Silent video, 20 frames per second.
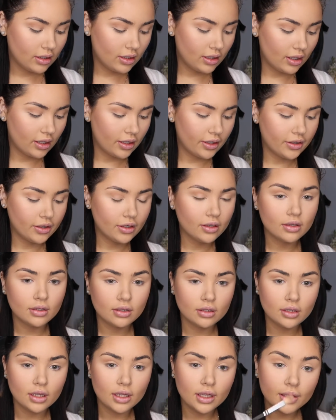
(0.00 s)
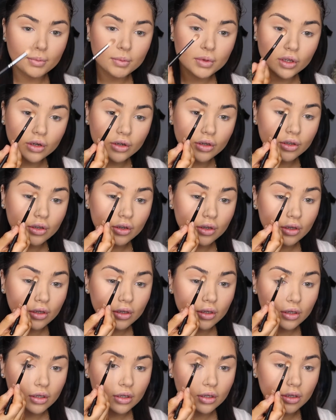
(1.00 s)
Now I'm gonna
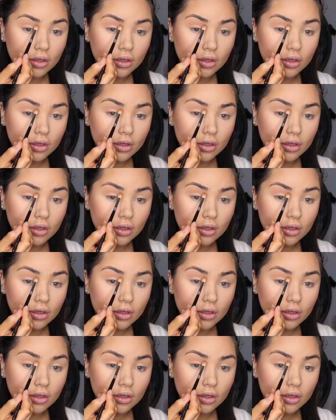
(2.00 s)
go